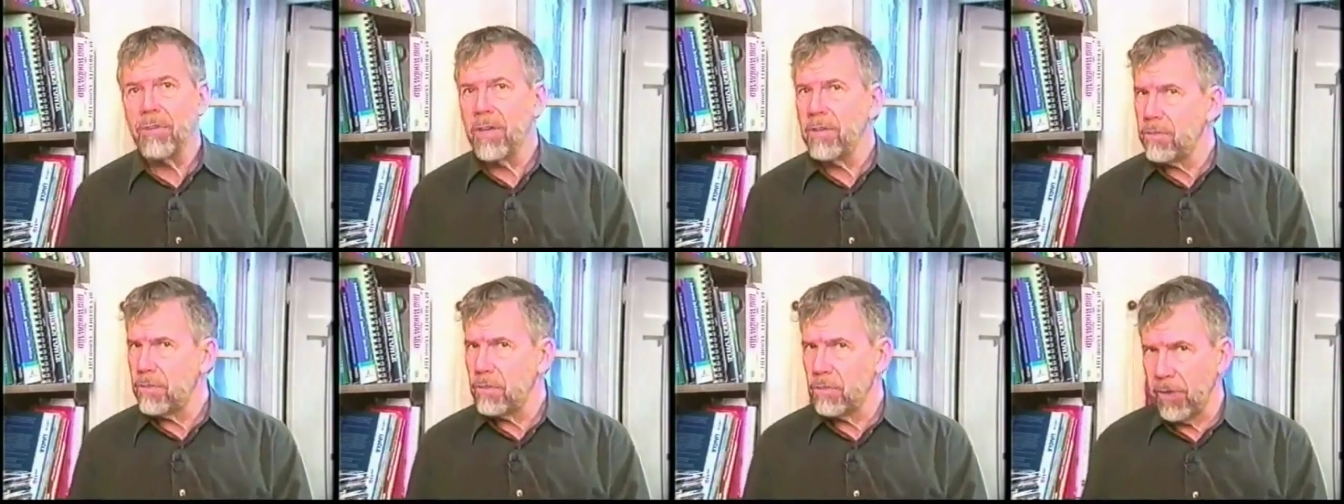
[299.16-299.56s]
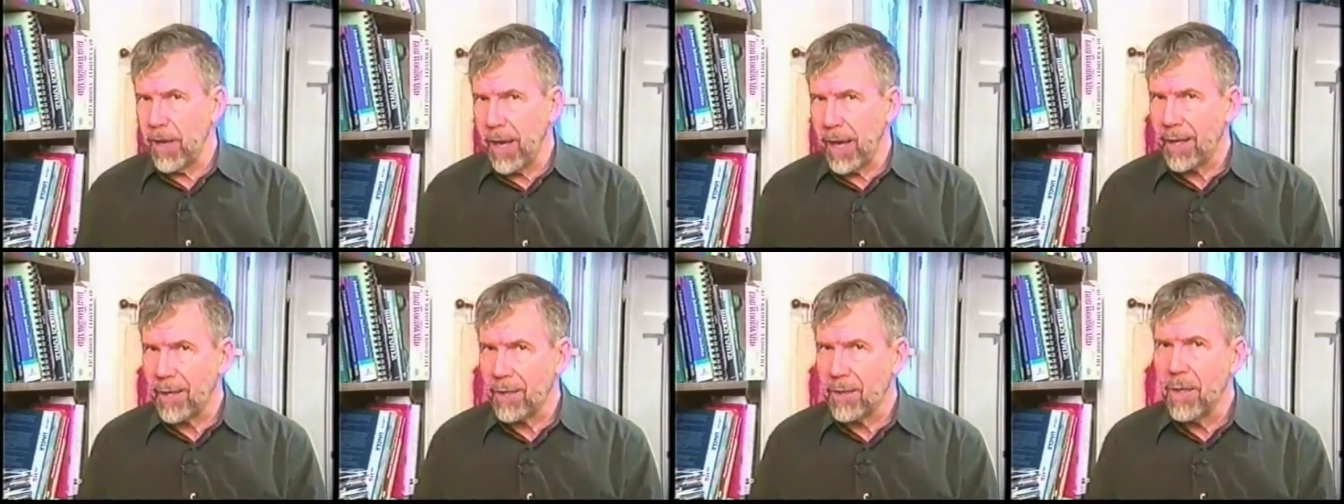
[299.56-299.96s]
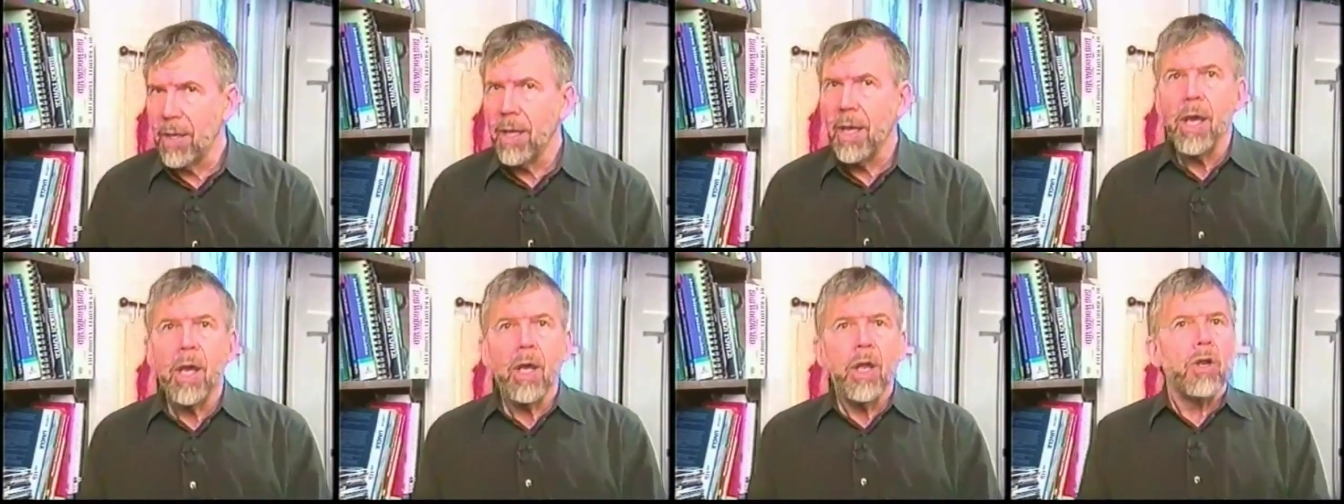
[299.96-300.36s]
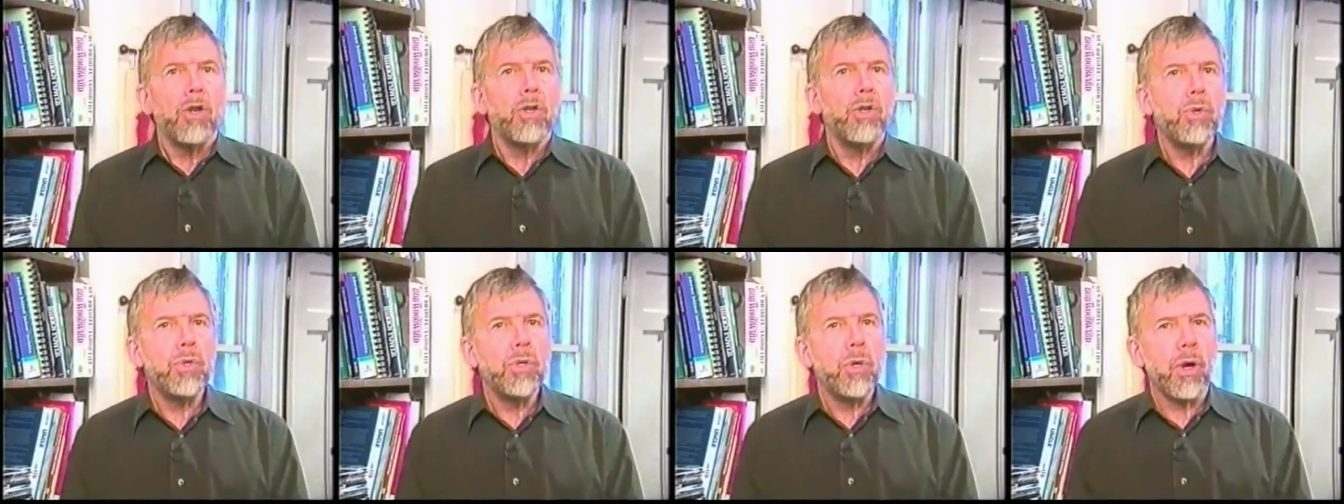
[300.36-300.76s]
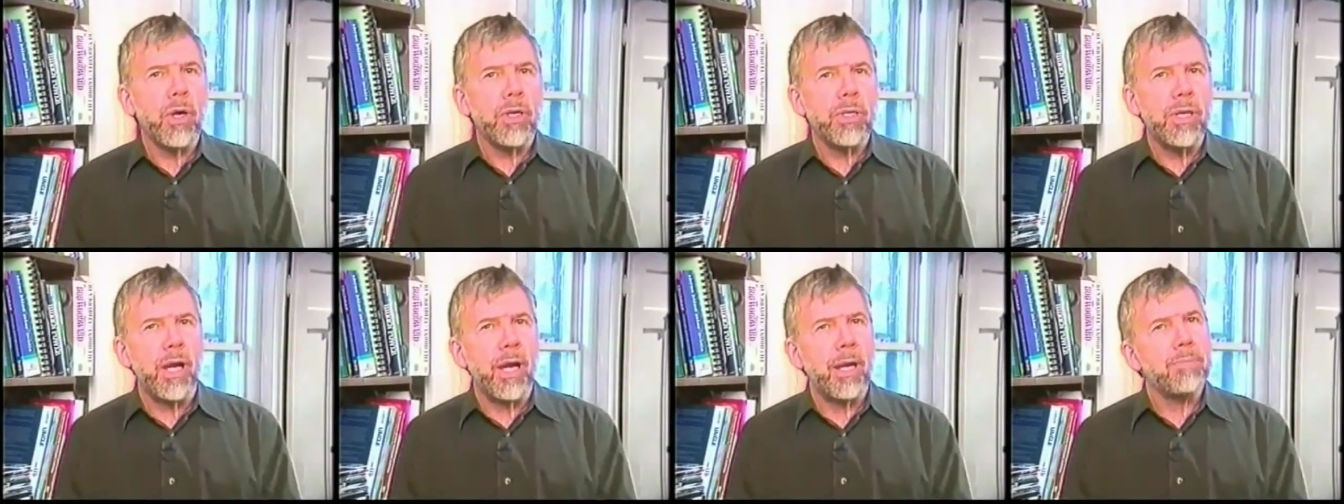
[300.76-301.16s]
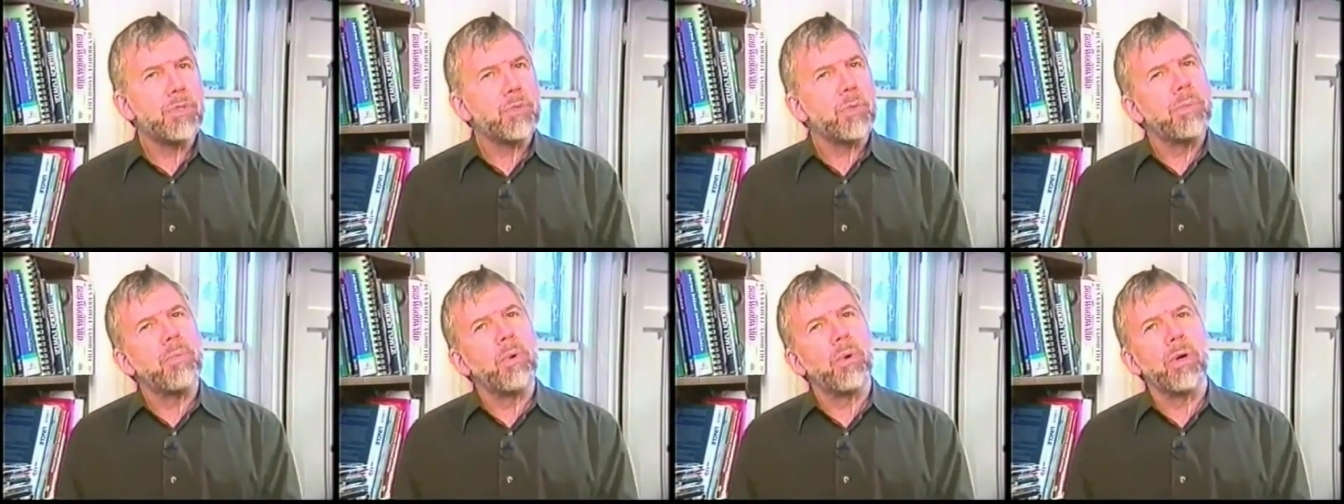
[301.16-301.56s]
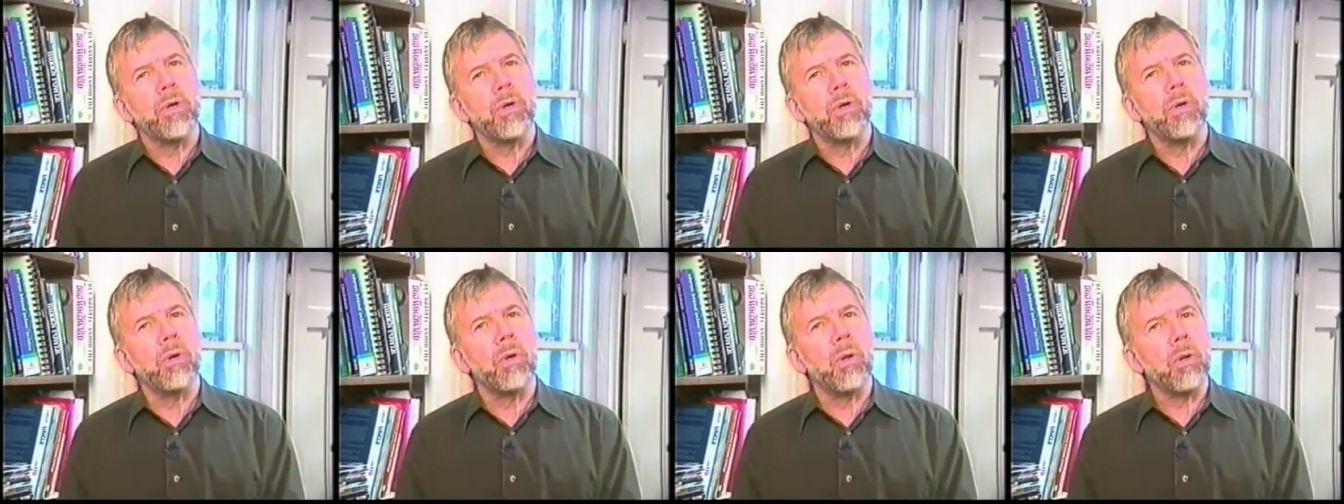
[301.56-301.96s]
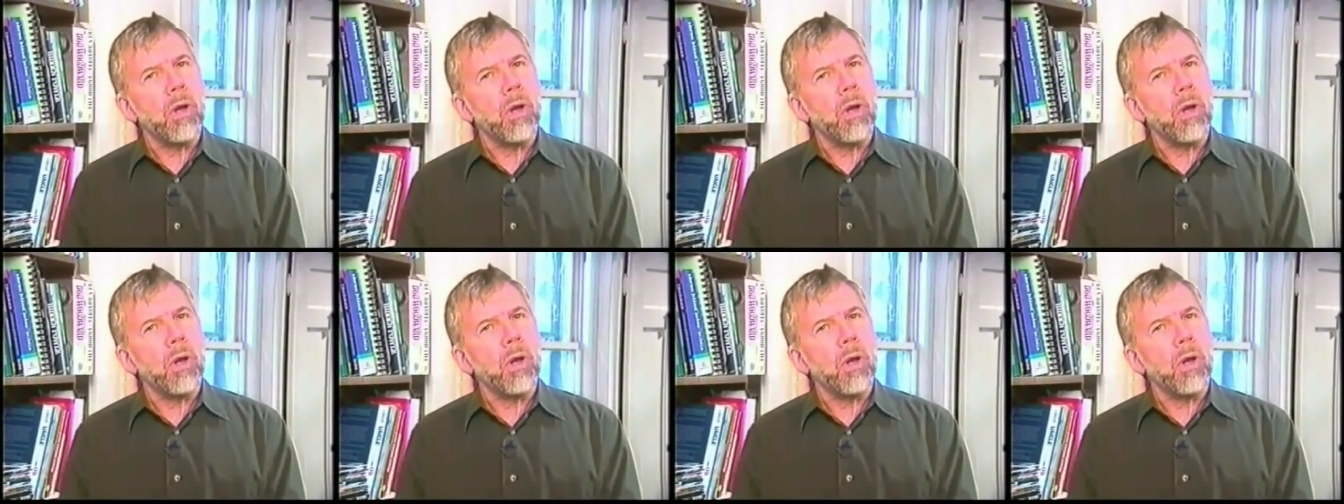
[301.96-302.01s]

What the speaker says: Fifth fact, New York Times reporter